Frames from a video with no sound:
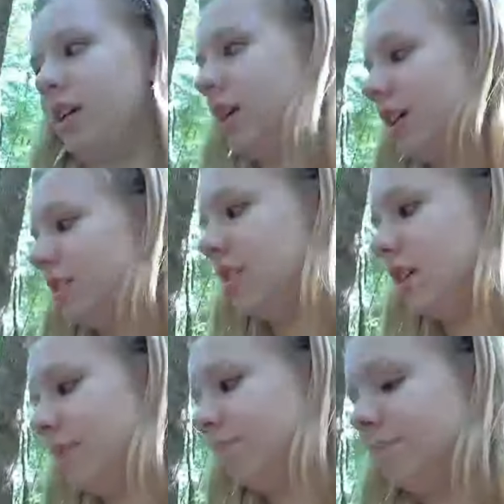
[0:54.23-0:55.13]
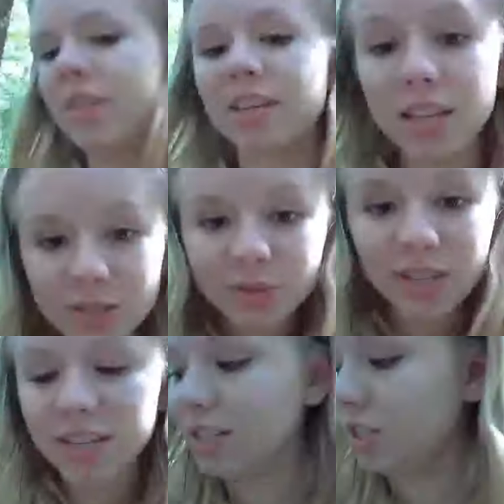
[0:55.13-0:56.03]
And guess what
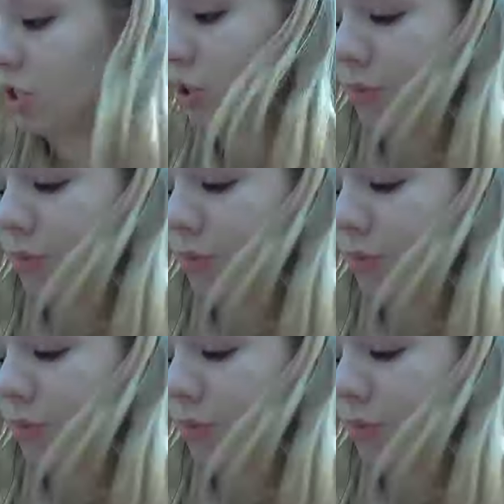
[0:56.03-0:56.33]
I get to do?